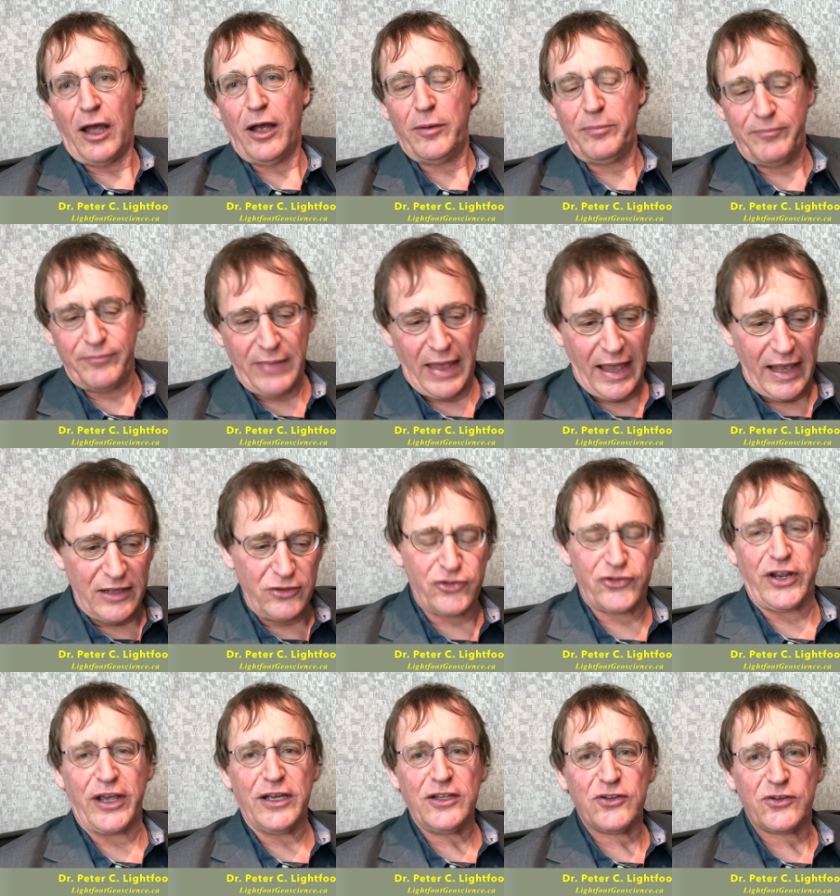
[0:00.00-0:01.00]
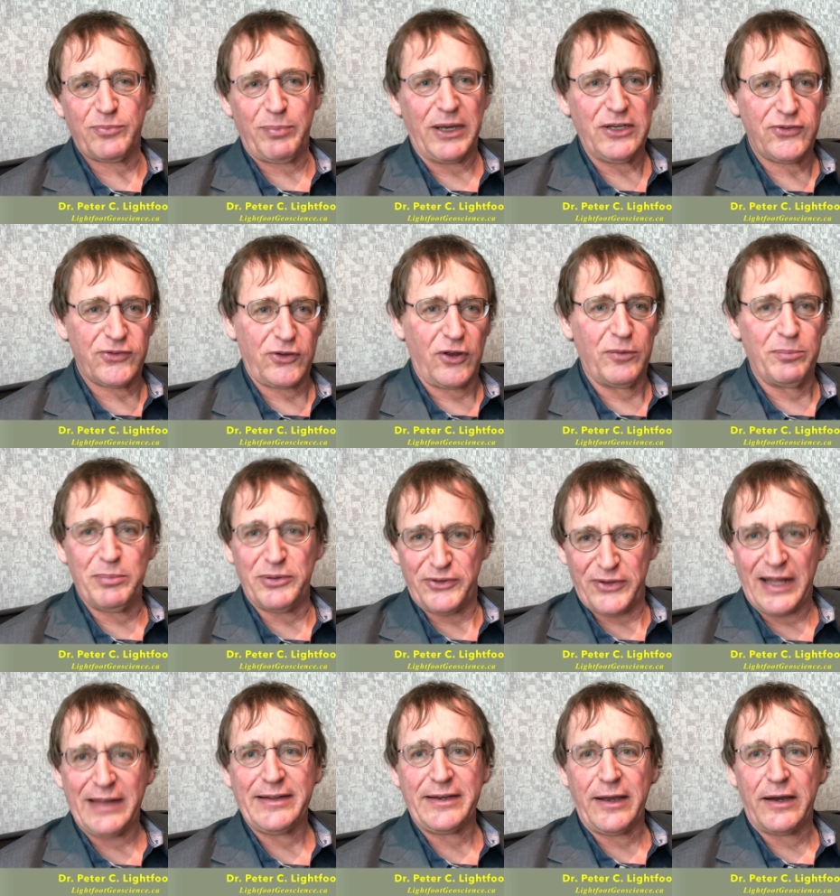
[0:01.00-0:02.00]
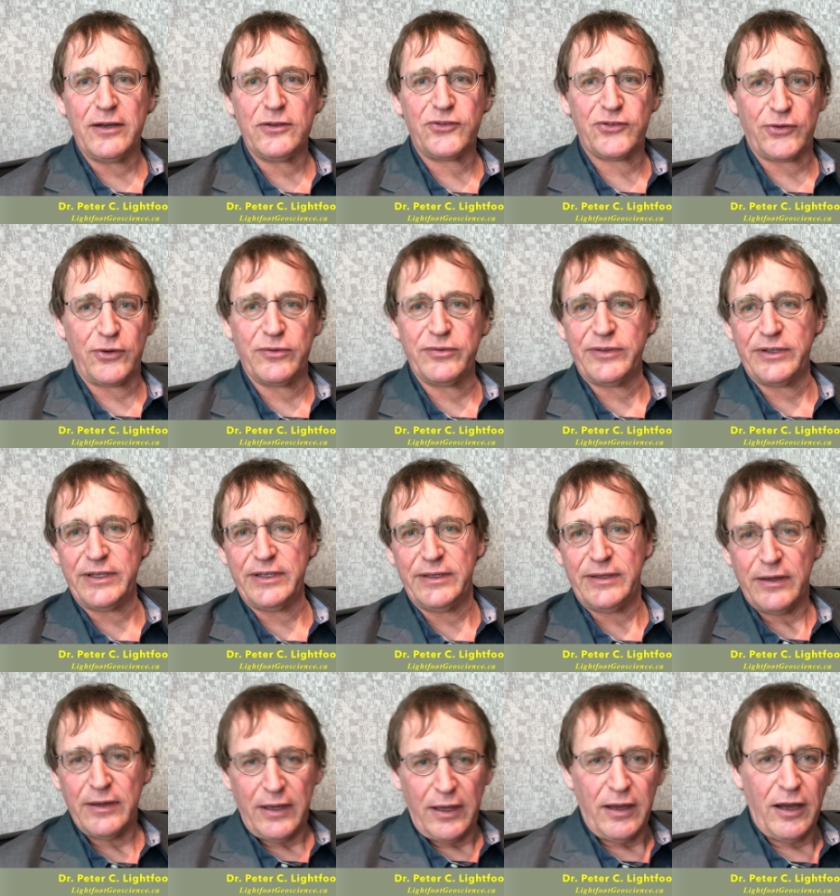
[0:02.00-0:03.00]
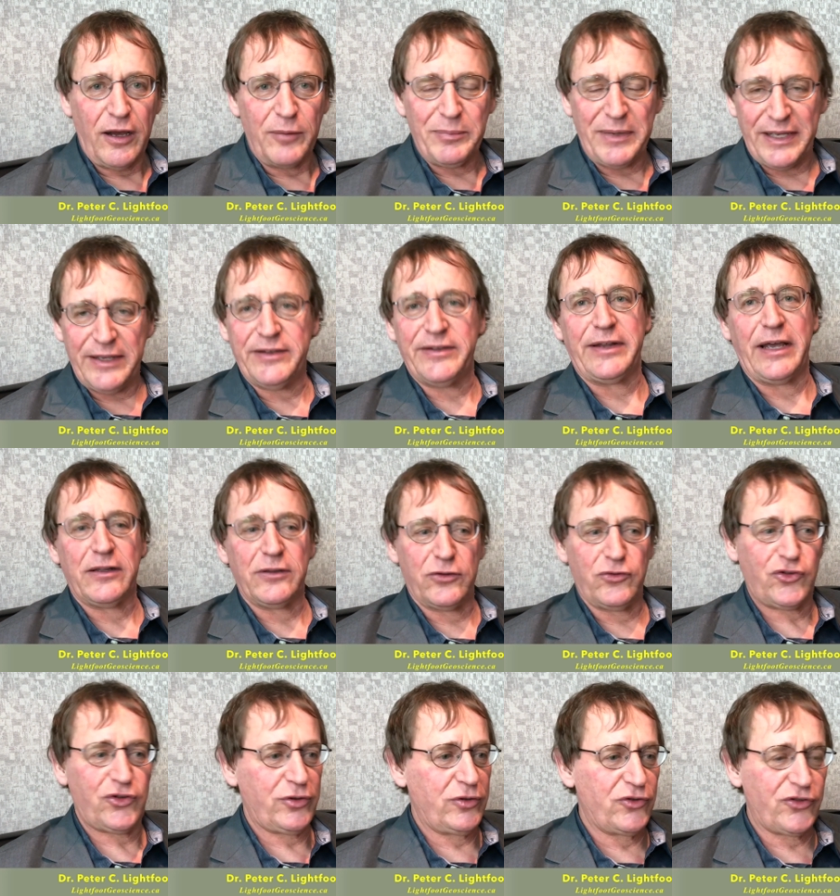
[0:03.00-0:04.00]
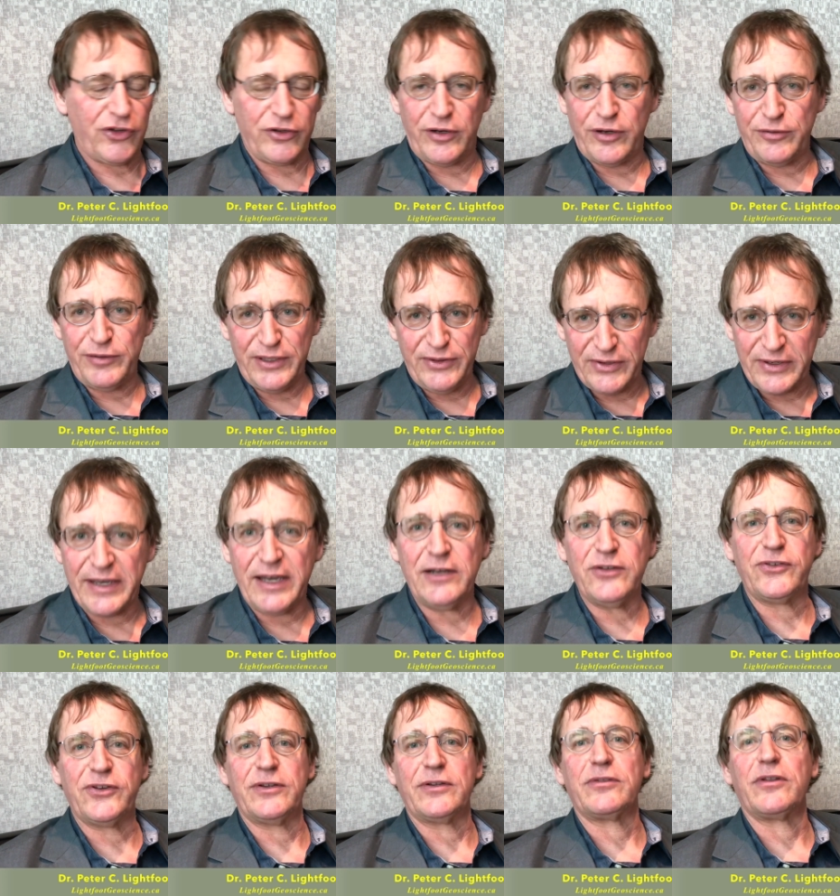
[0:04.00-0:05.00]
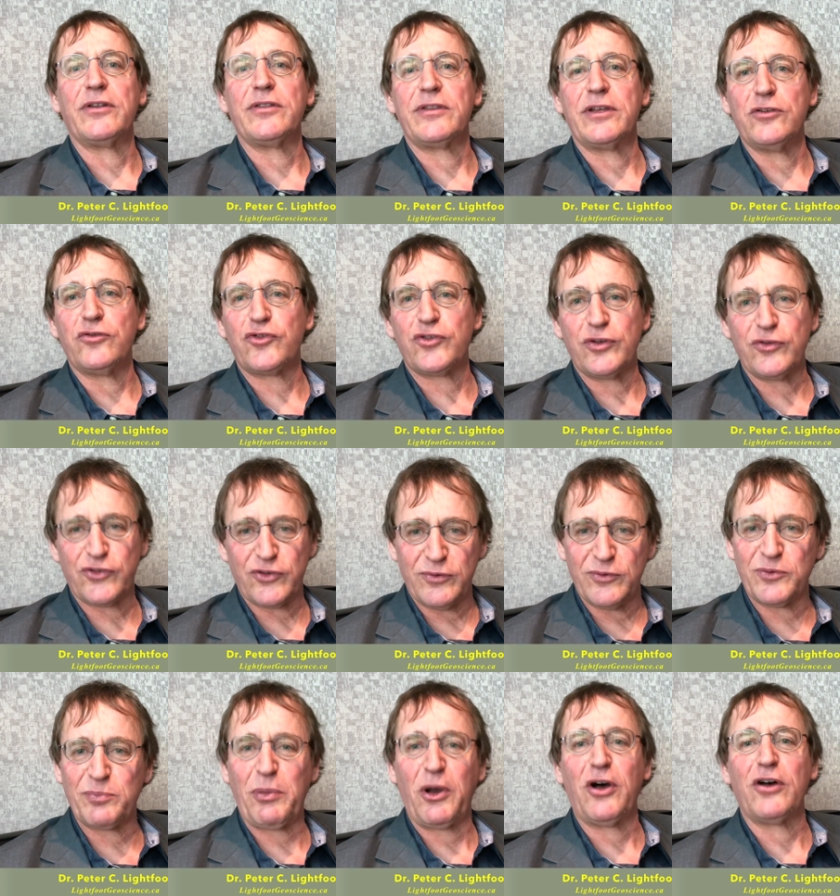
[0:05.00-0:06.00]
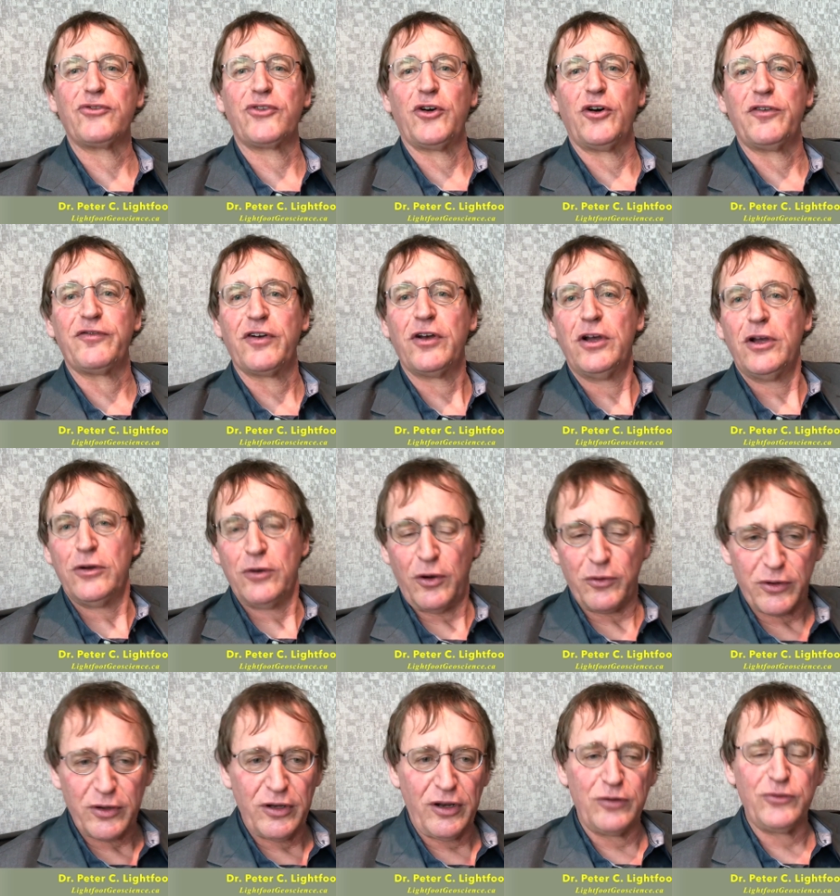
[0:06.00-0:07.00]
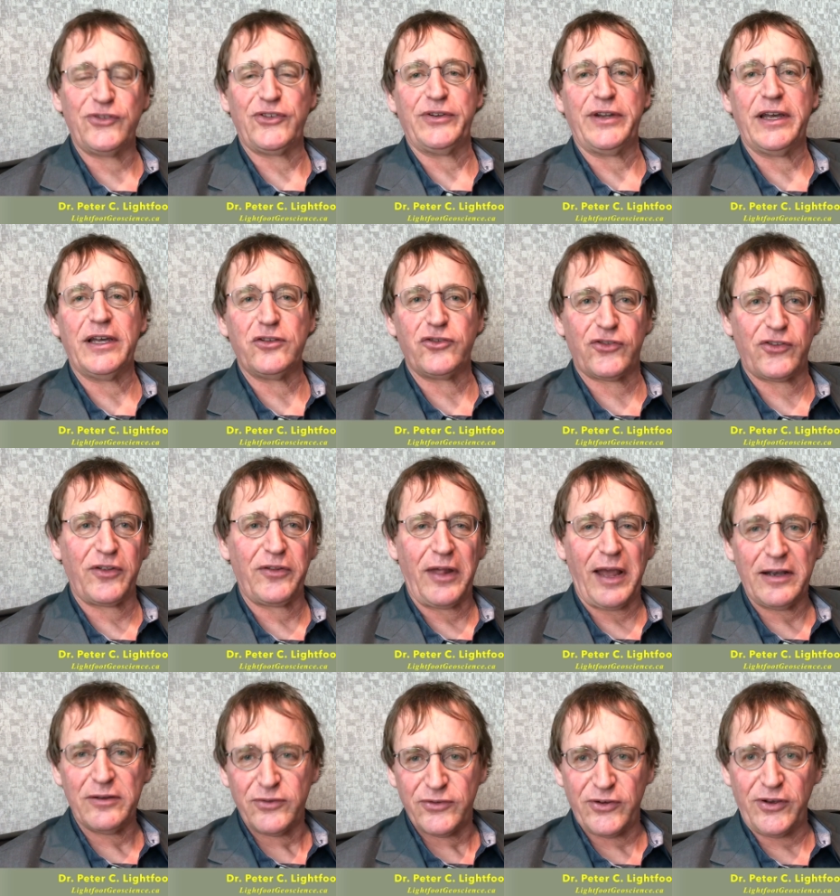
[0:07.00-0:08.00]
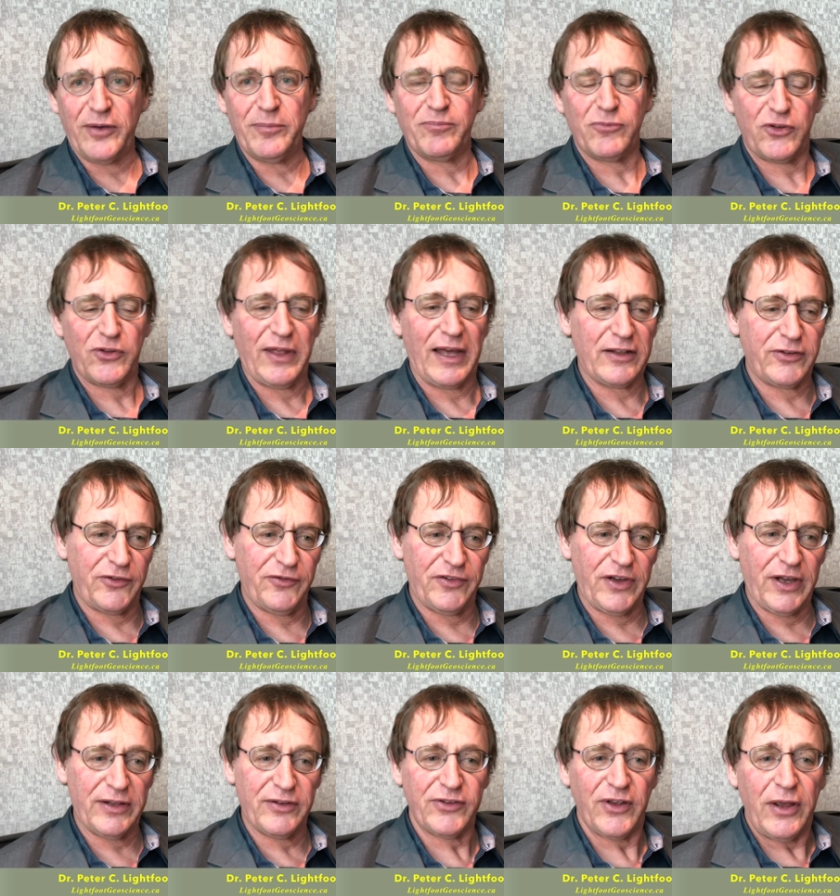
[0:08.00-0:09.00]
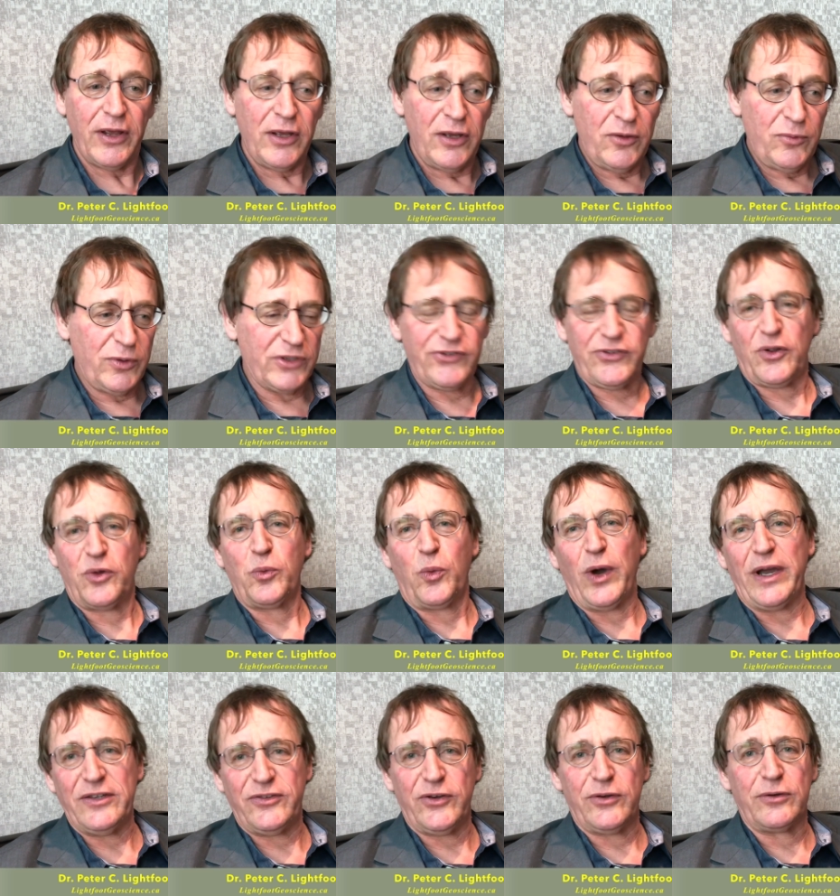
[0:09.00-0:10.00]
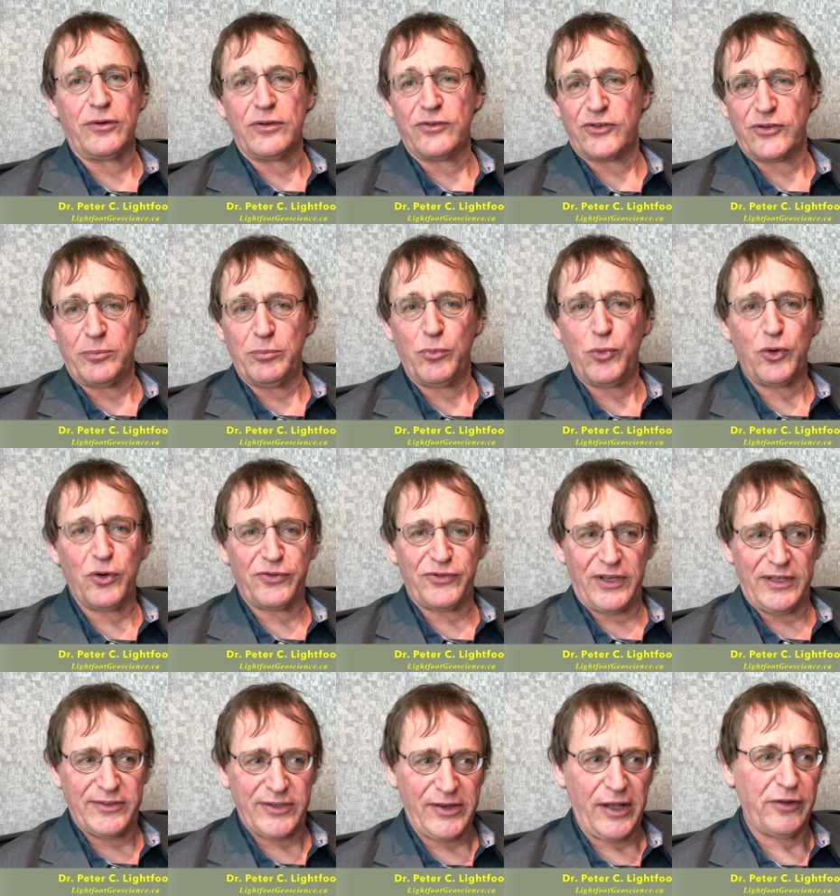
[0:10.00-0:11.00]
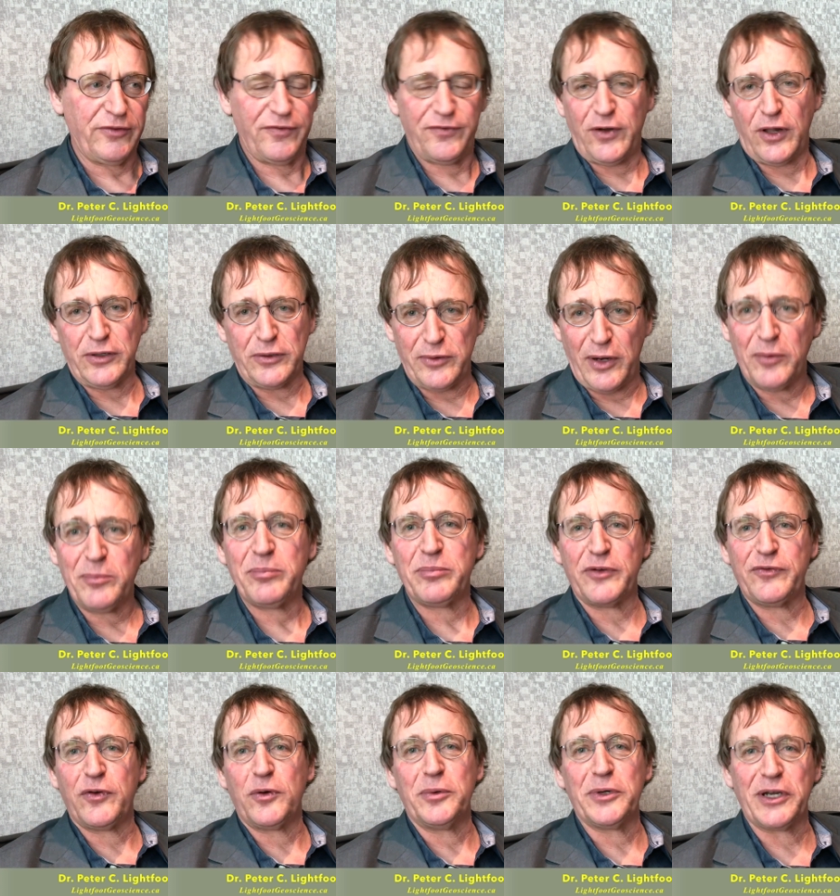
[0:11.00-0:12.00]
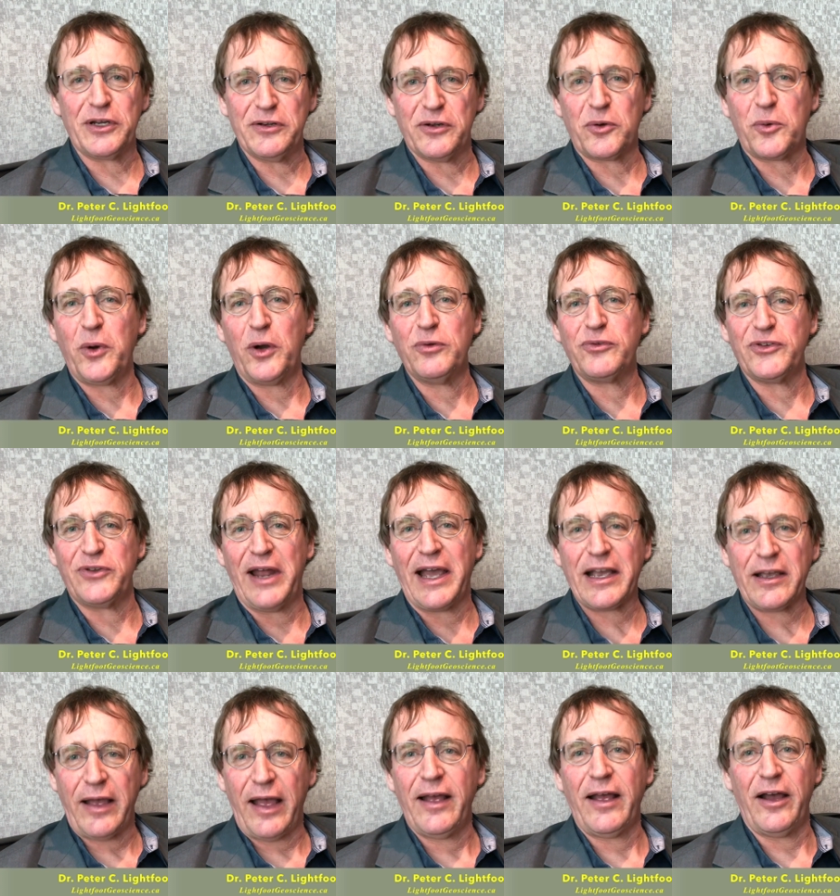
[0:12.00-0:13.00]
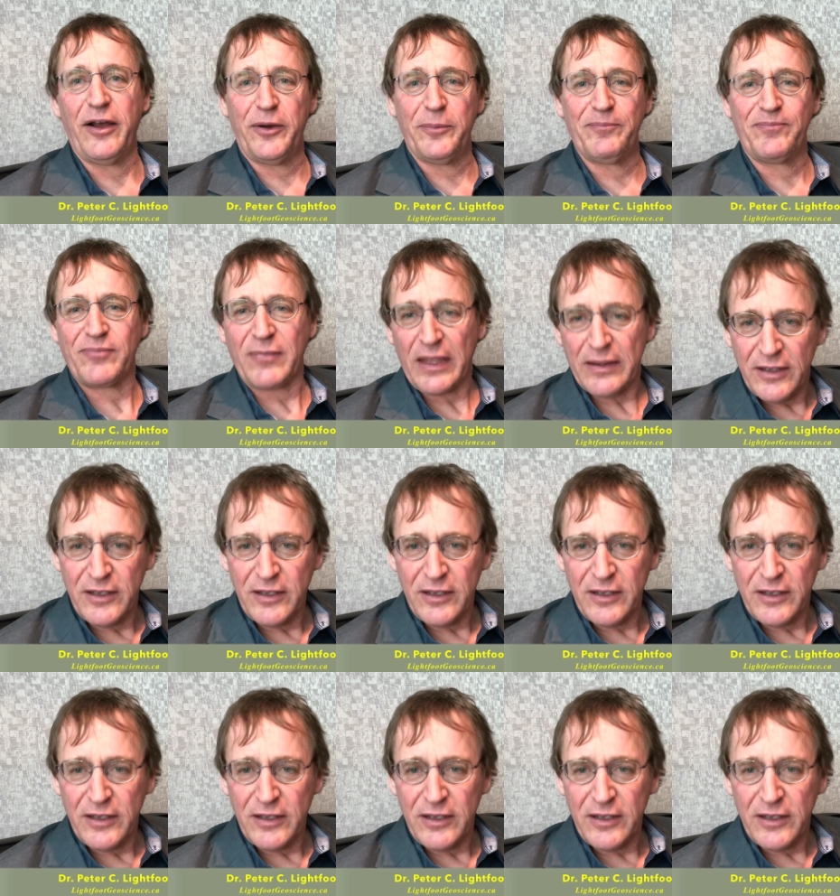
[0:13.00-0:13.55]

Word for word: um, age dates based on baddeleyites on the um, E&L intrusion are indicating that the intrusion is part of or close in age to that um, to that event. We're still waiting on some more detailed follow-up before we're going to quote an, um,